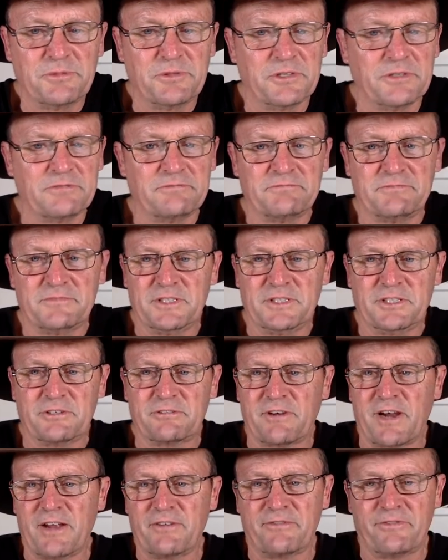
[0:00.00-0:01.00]
But
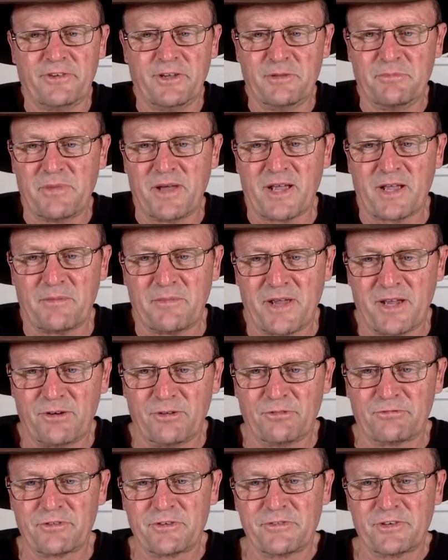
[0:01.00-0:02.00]
great feedback about
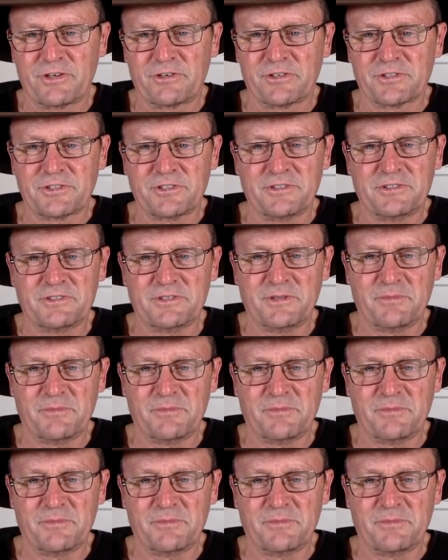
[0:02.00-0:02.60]
all the river crossings.